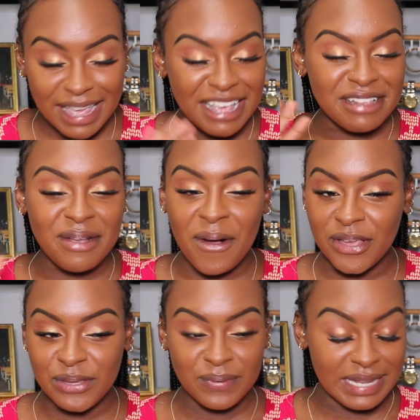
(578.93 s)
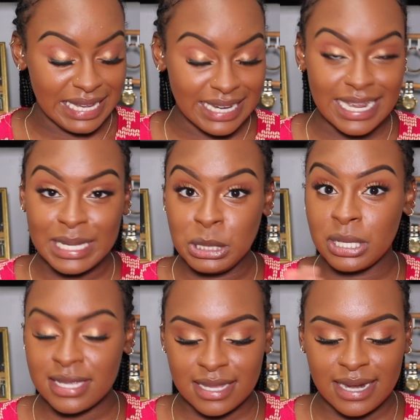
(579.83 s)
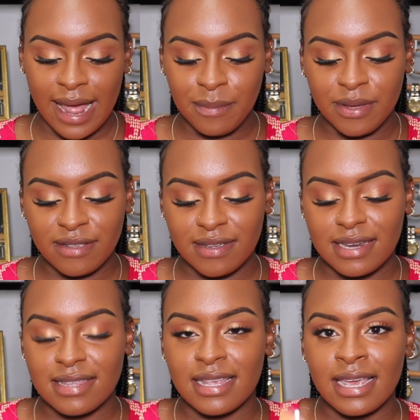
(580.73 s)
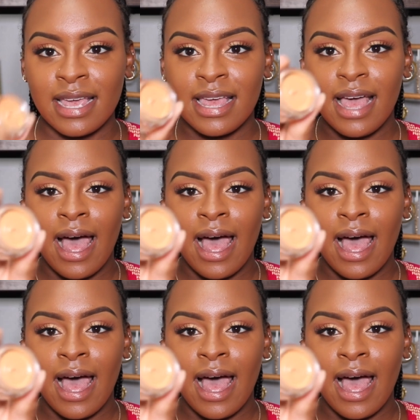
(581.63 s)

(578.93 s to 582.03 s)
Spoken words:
is all you need. Just a dab. You guys are gonna see.